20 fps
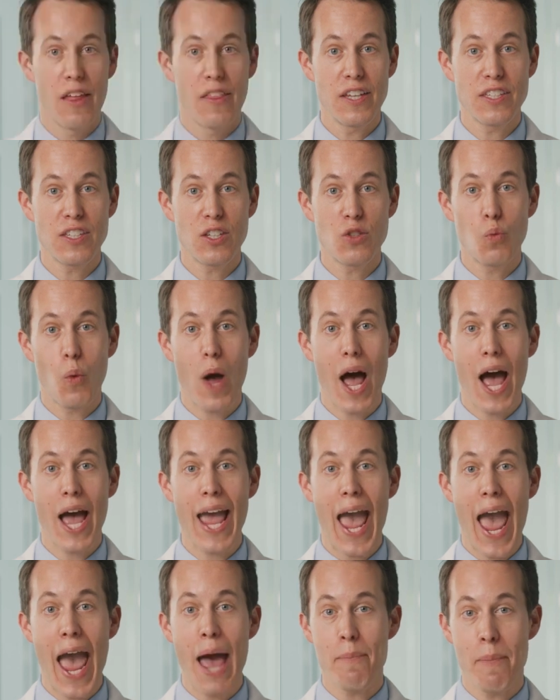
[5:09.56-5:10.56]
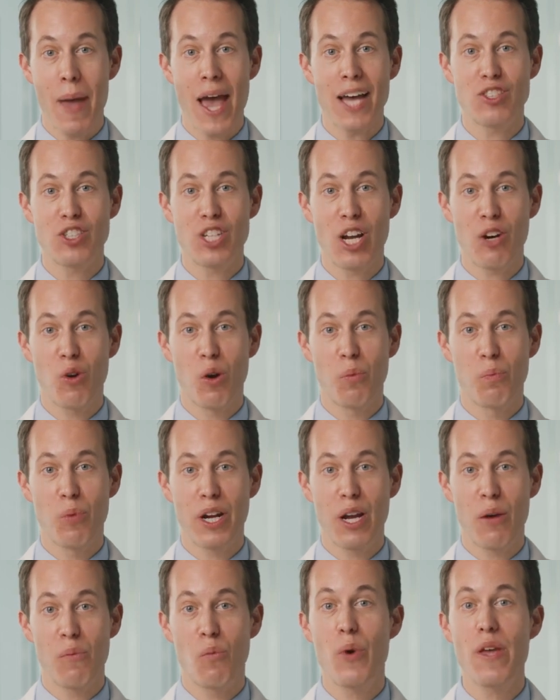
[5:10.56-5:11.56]
This is why at Mass General
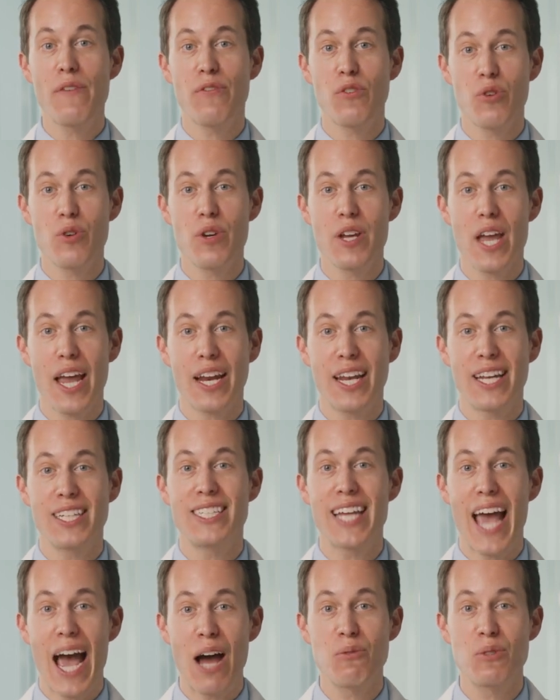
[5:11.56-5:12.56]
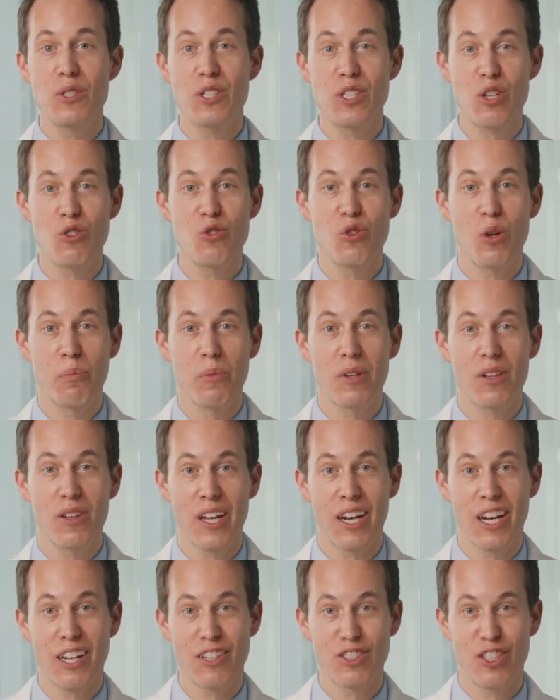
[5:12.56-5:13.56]
Brigham, we've created Down Syndrome
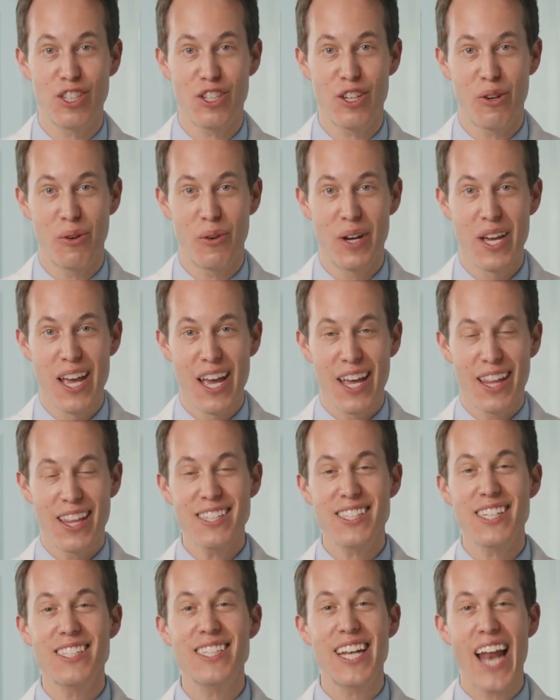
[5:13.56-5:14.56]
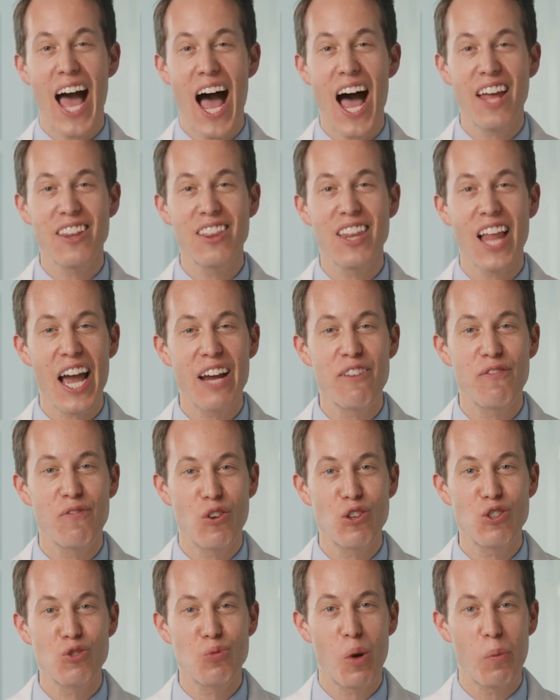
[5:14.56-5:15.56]
Clinic to You. This is an online
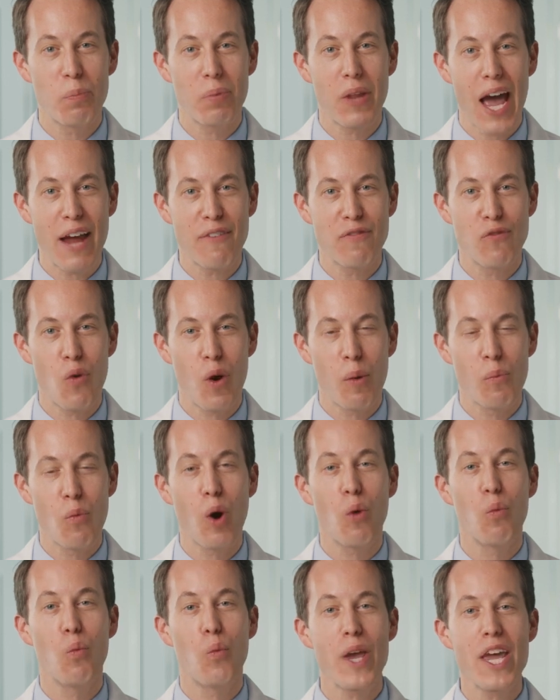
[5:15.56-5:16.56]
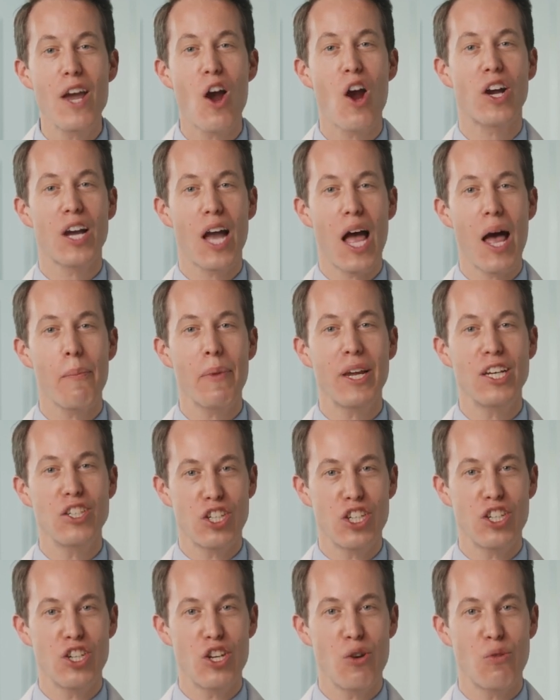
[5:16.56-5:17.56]
virtual platform where we are coming
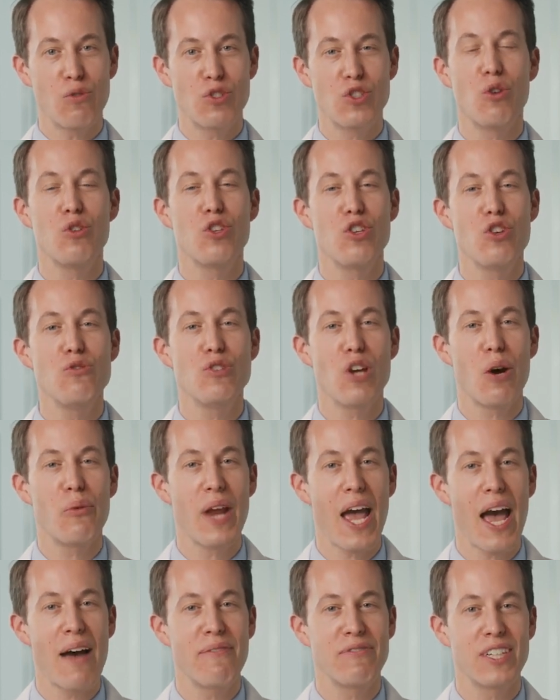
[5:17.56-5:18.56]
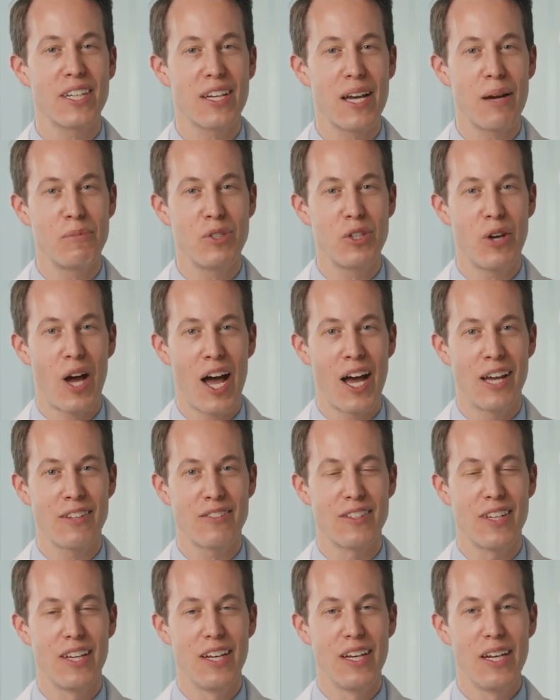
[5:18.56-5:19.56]
to you so you don't have to come to
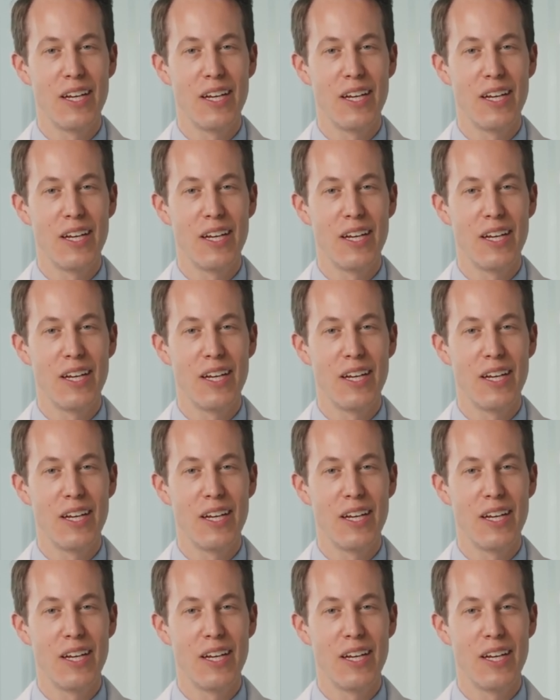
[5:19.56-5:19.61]
us.